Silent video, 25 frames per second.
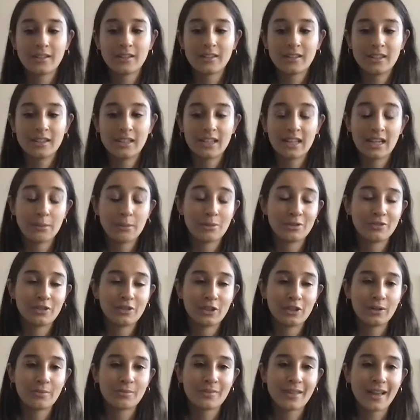the year
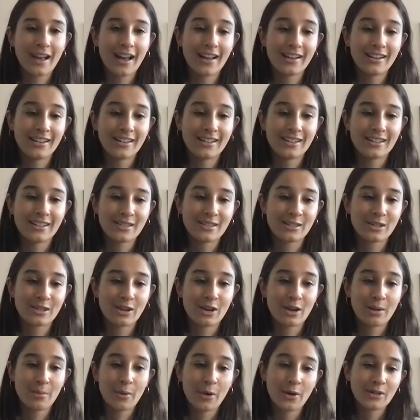before, and
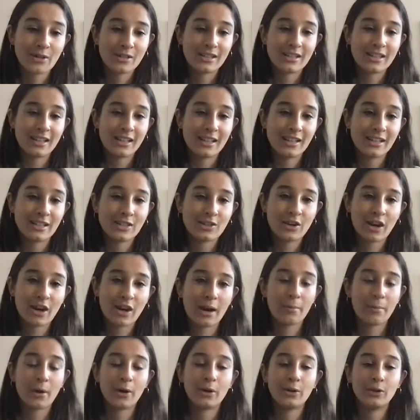so I posted the
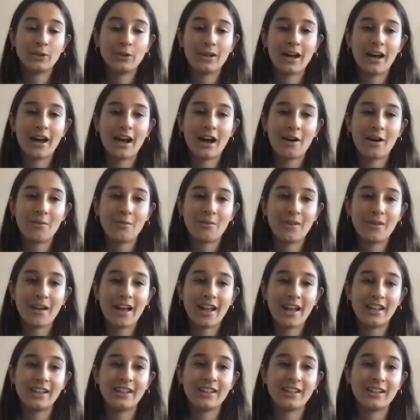Instagram poll,
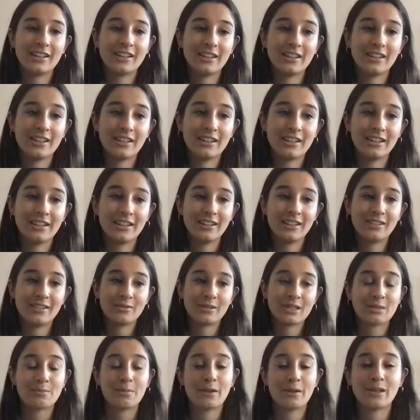and the
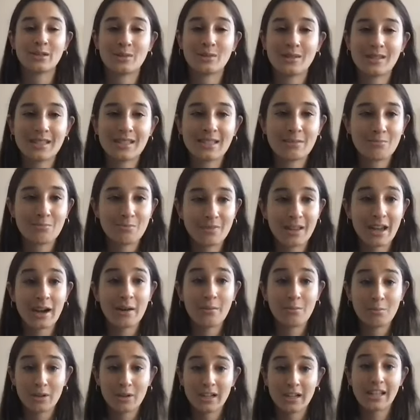response was
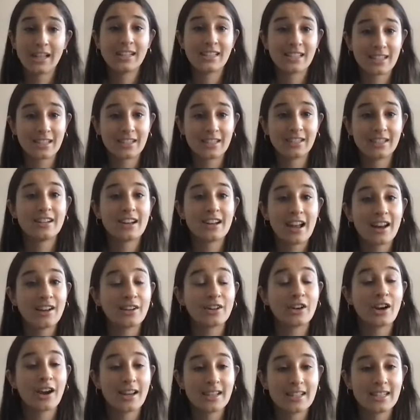pretty instant and
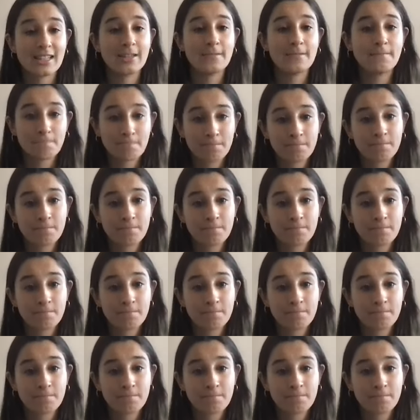crazy.